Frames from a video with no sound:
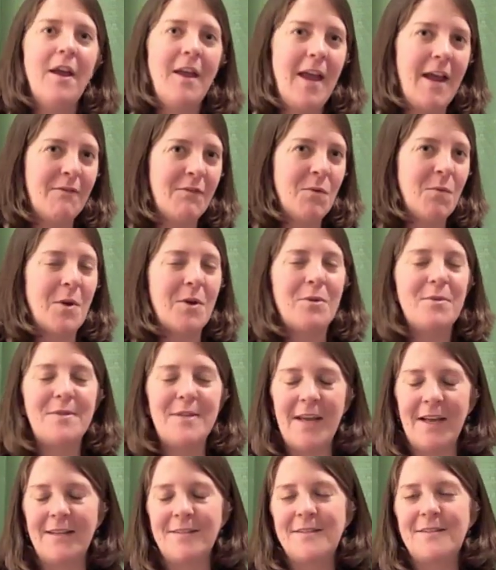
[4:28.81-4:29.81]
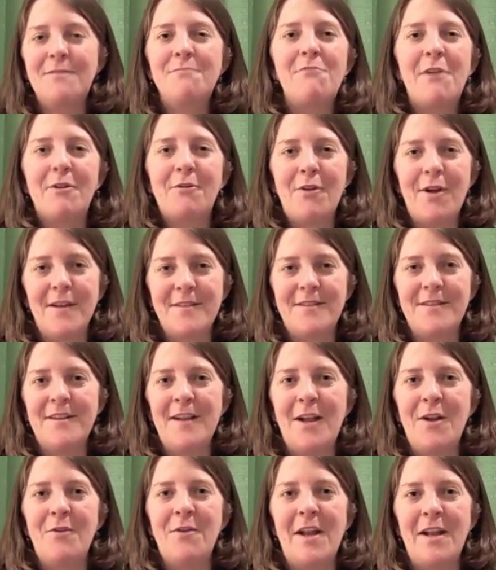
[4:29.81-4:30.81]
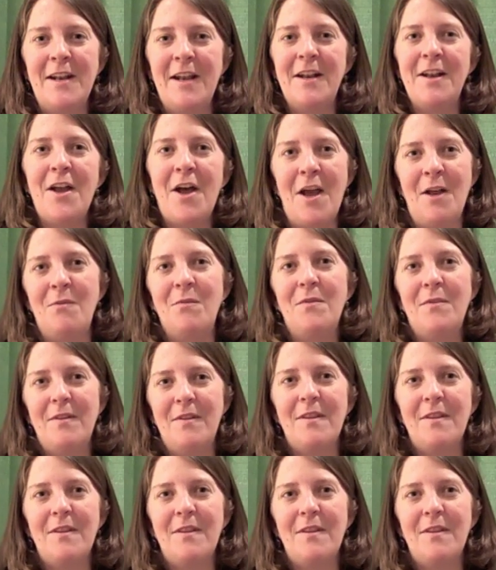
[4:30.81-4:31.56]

everyone who texts Red Cross to 90999,